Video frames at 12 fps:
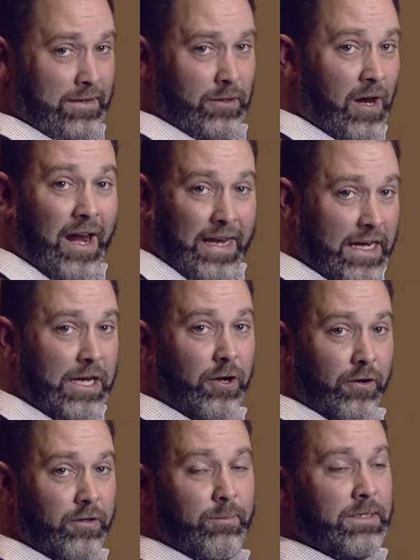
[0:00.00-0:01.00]
they're not
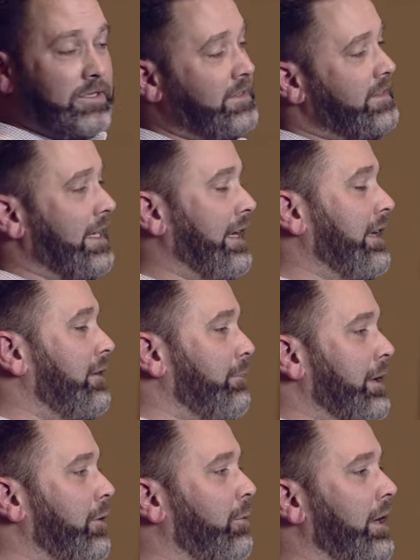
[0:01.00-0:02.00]
here as much as they need to
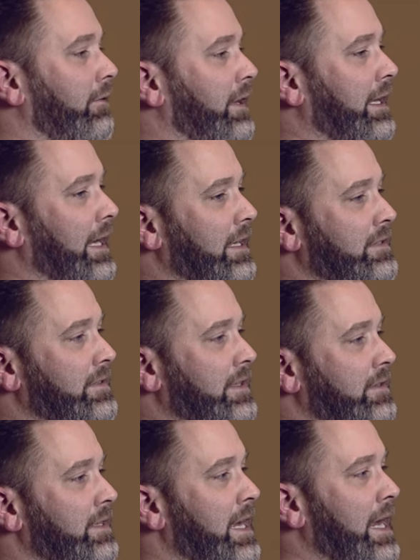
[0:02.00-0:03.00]
be, or whatever the case
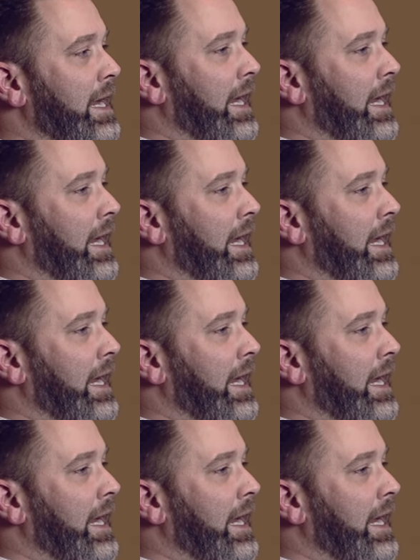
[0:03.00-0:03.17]
is.